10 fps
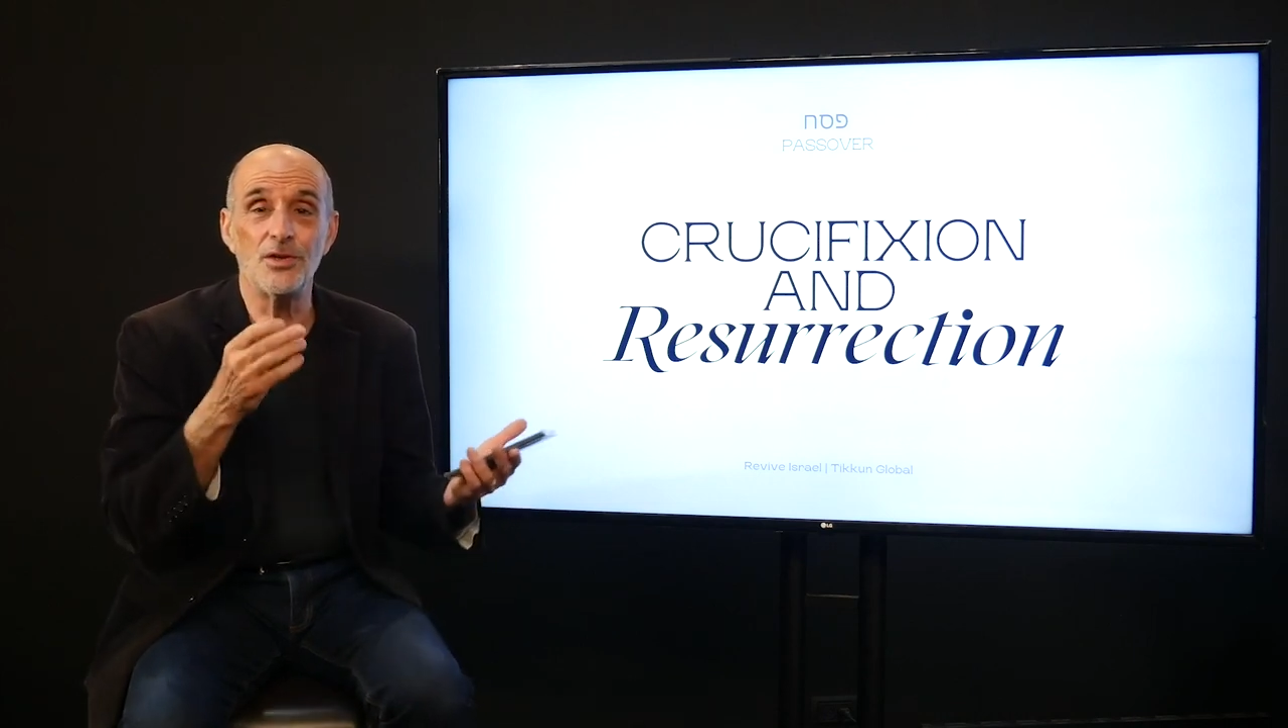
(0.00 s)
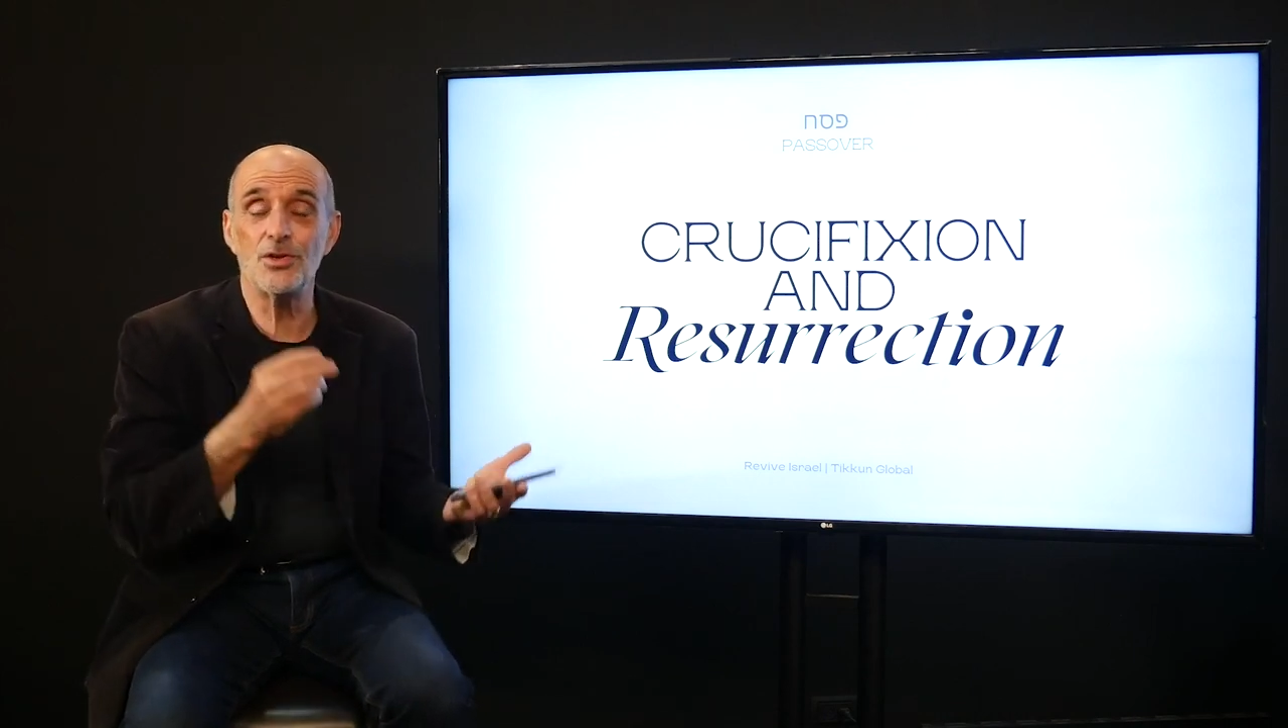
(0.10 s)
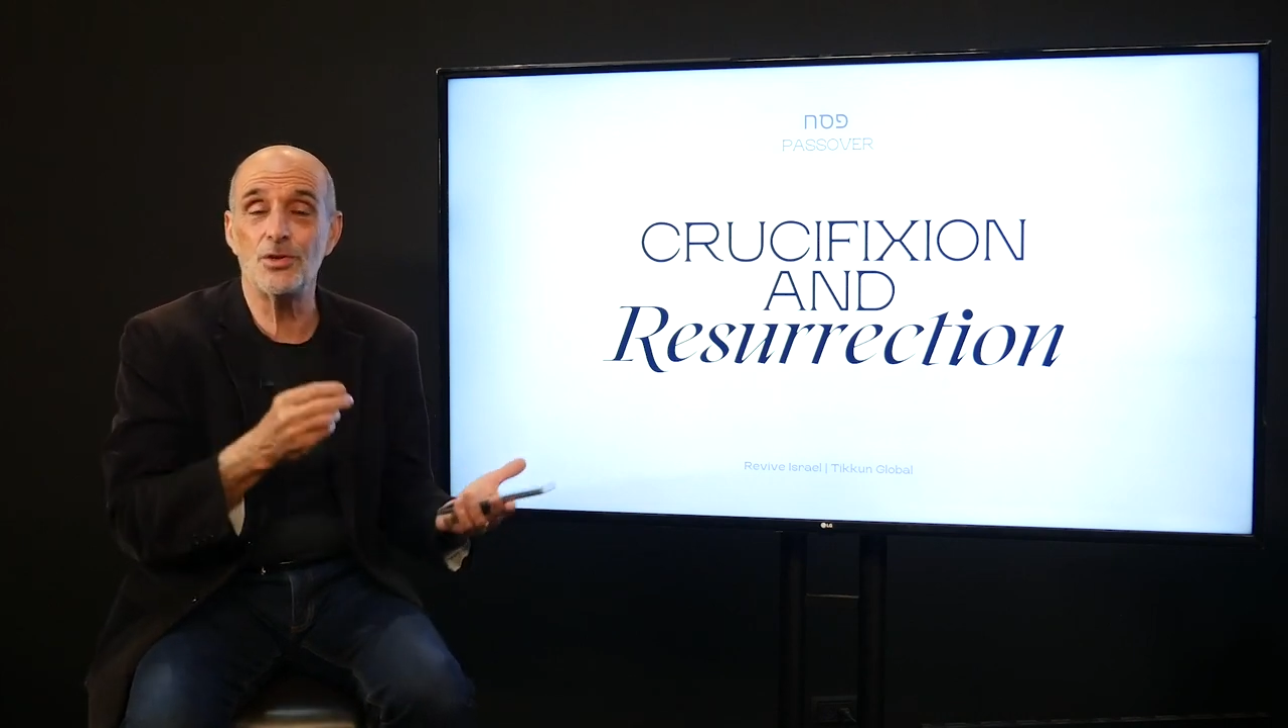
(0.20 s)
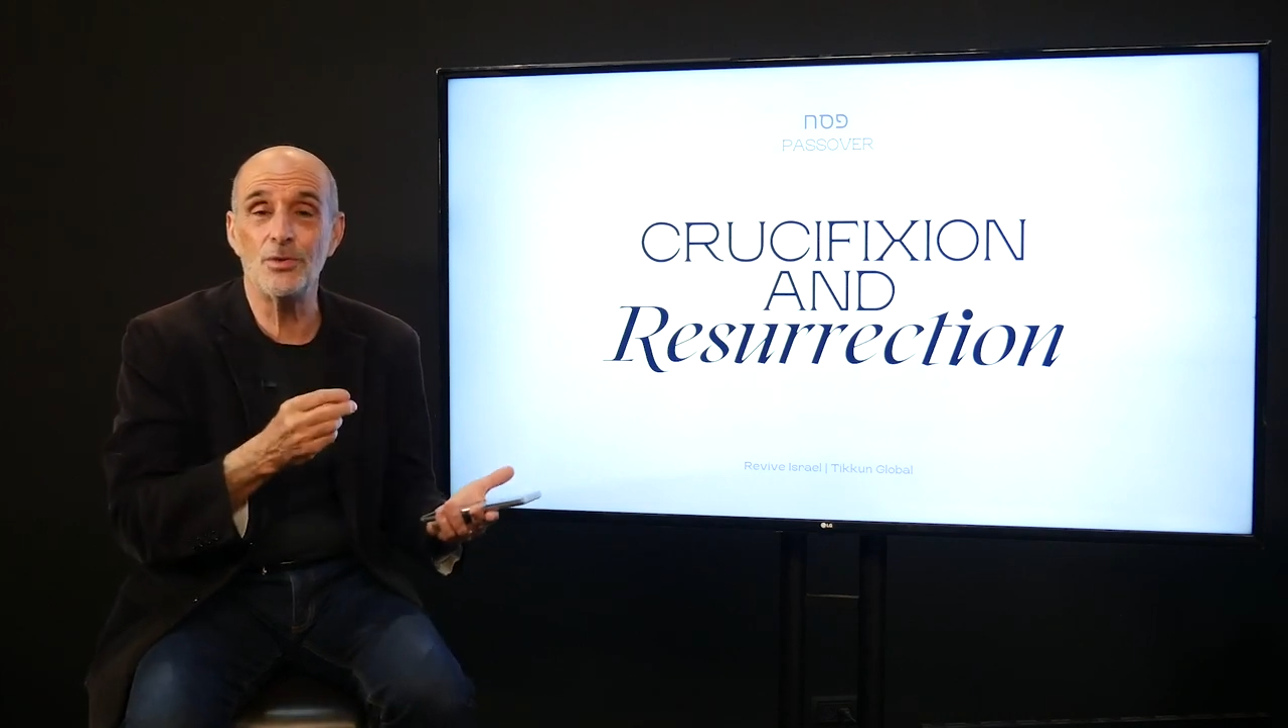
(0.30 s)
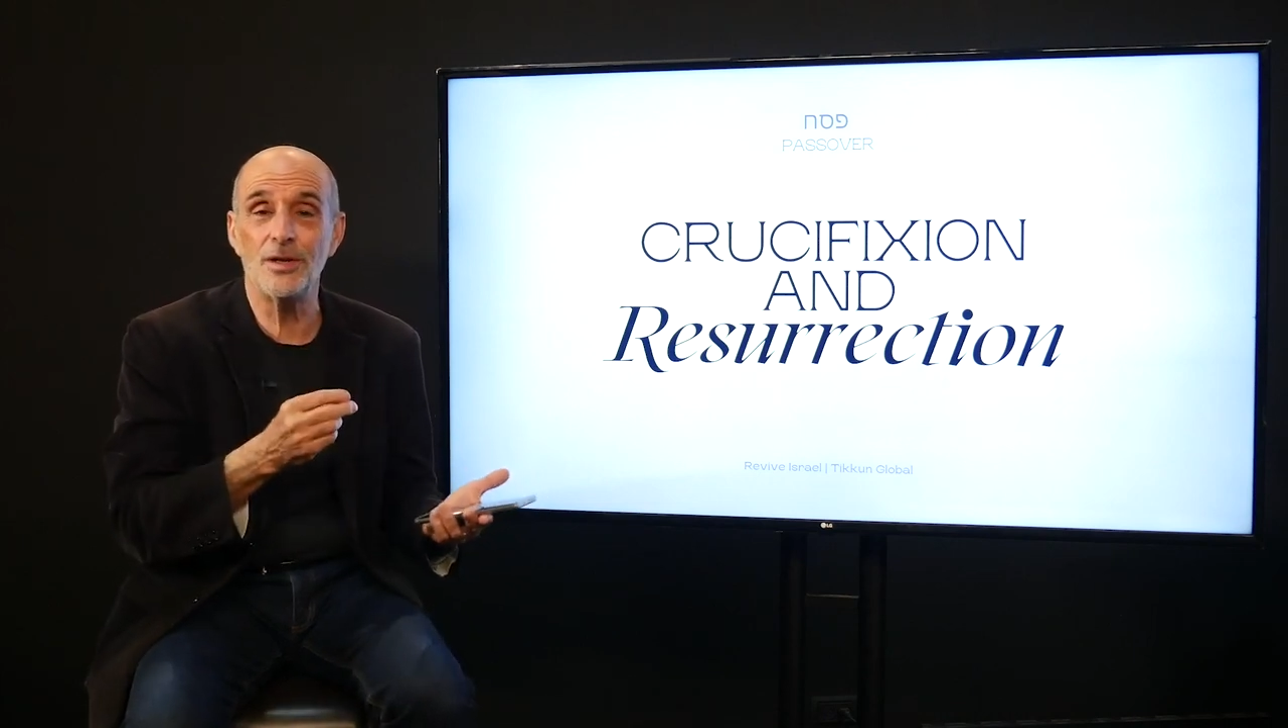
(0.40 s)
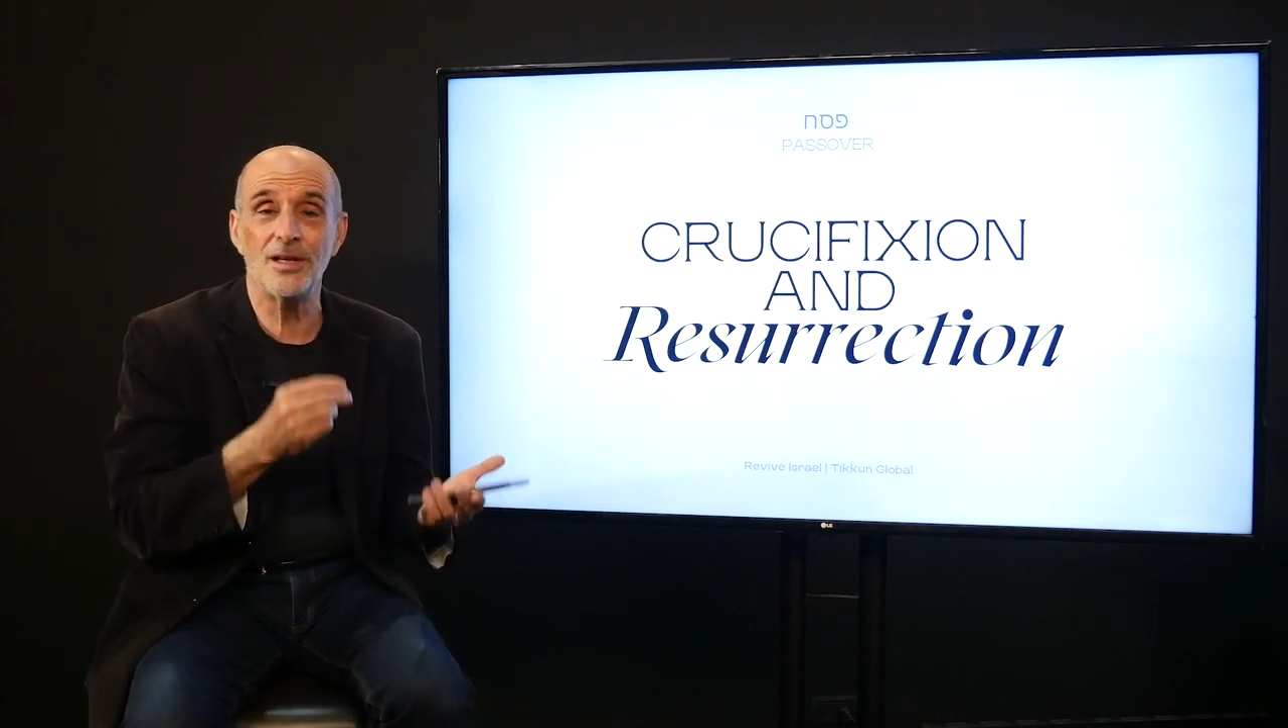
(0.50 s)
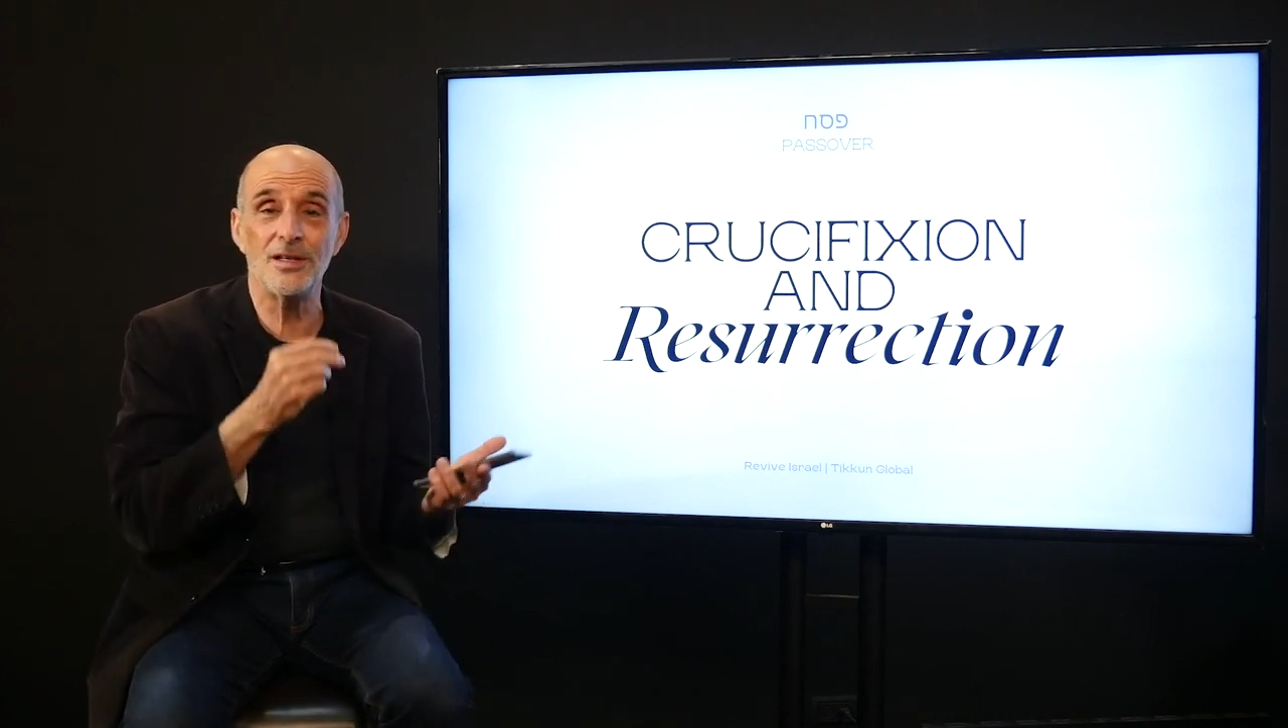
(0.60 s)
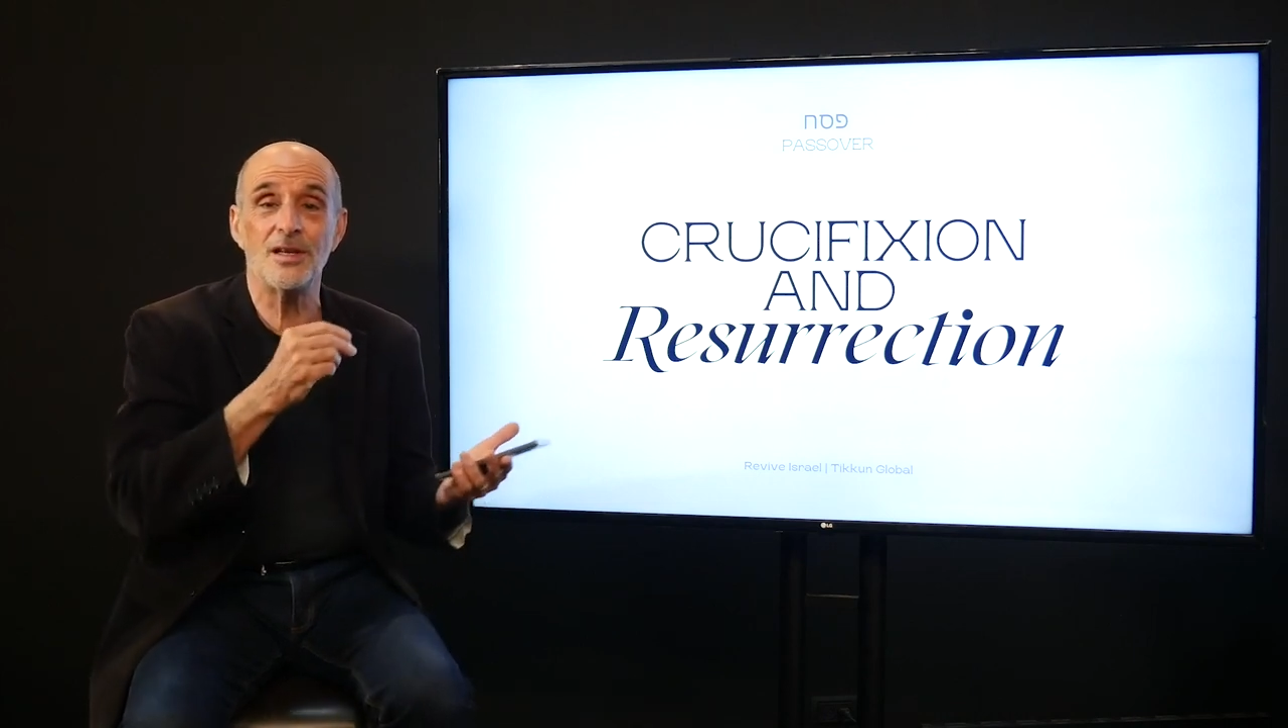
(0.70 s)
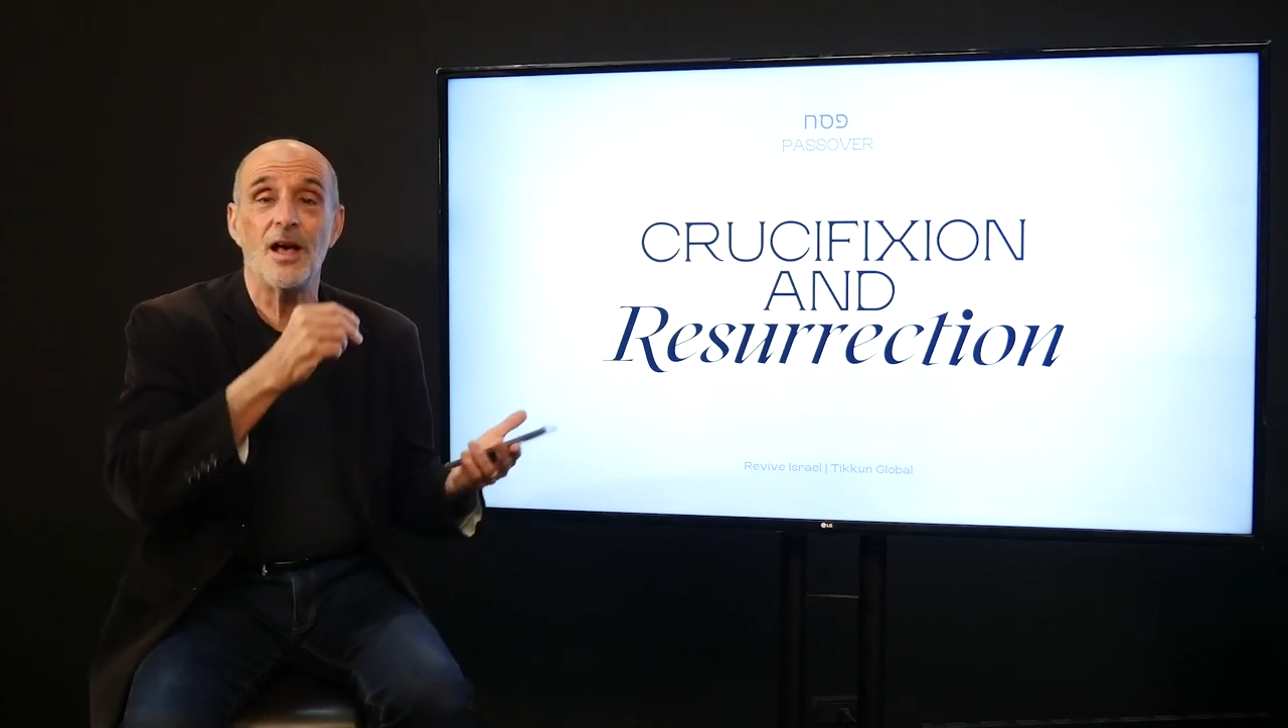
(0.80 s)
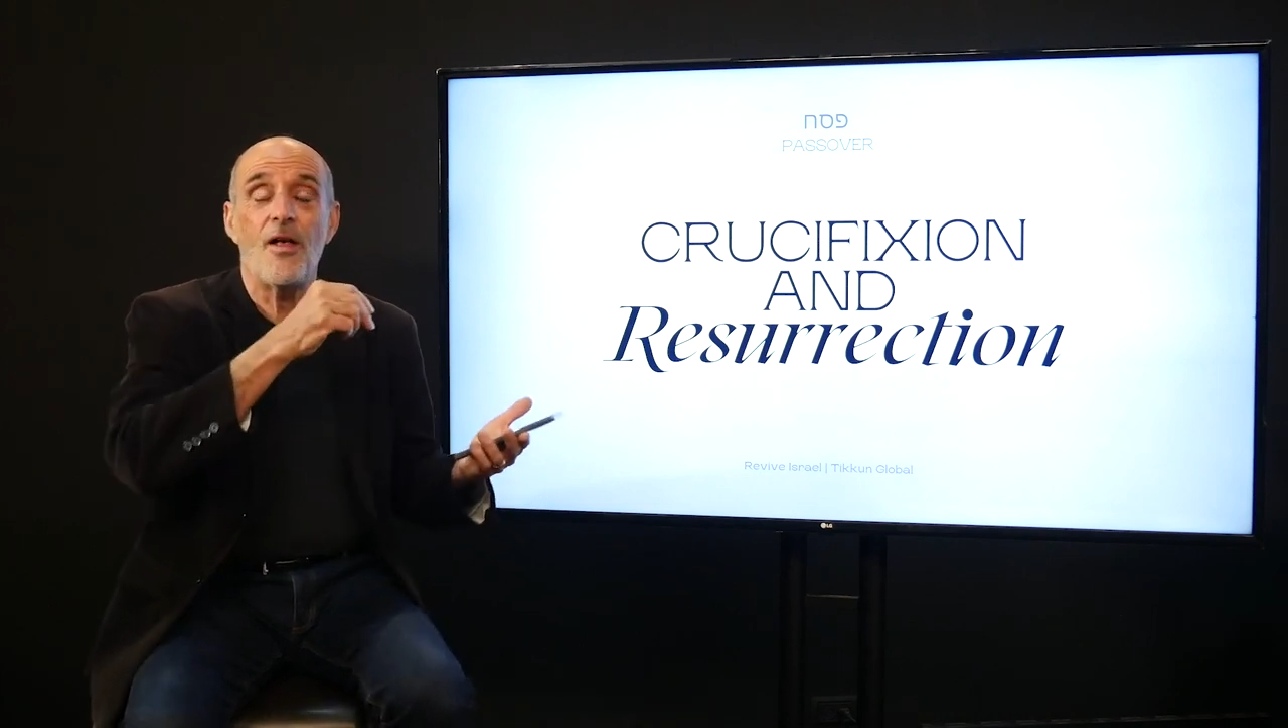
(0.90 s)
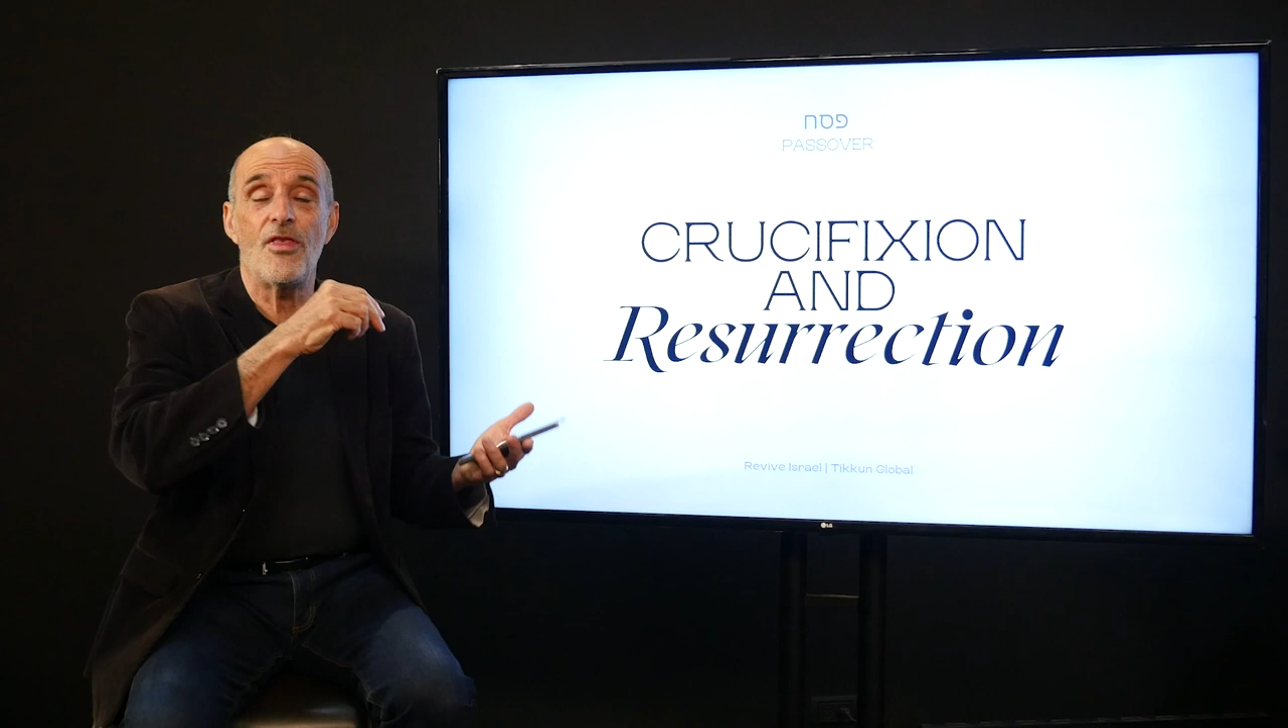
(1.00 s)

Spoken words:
Yeshua is